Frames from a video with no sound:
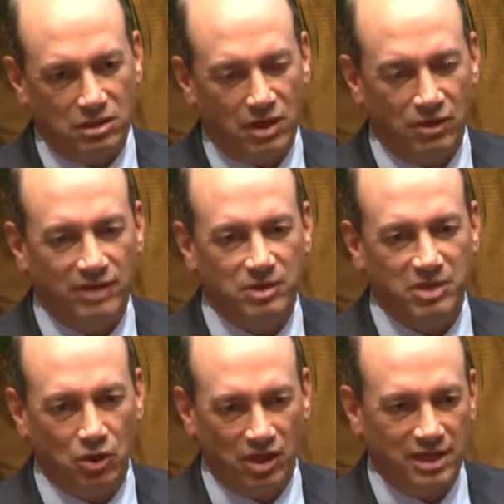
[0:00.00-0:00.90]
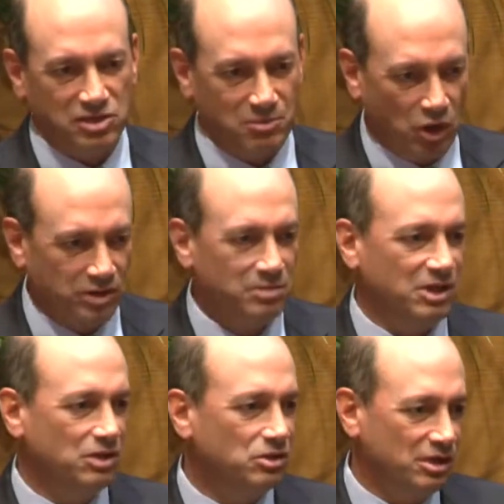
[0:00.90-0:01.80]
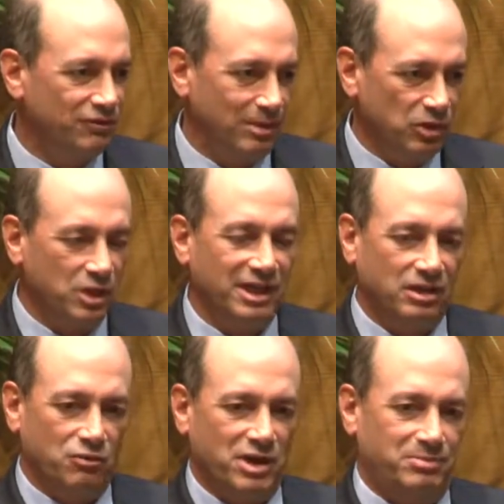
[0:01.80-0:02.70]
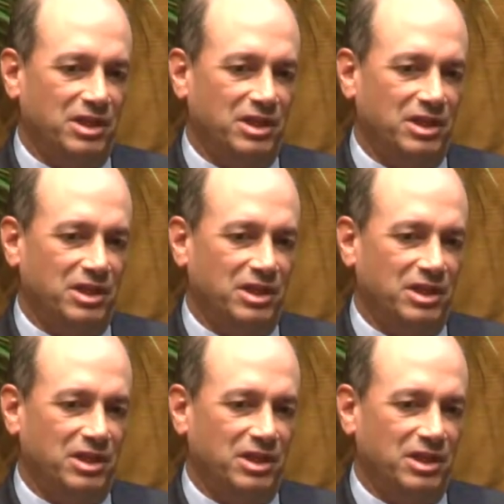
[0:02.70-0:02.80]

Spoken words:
So I don't have to be all that smart to be good if I'm looking in the right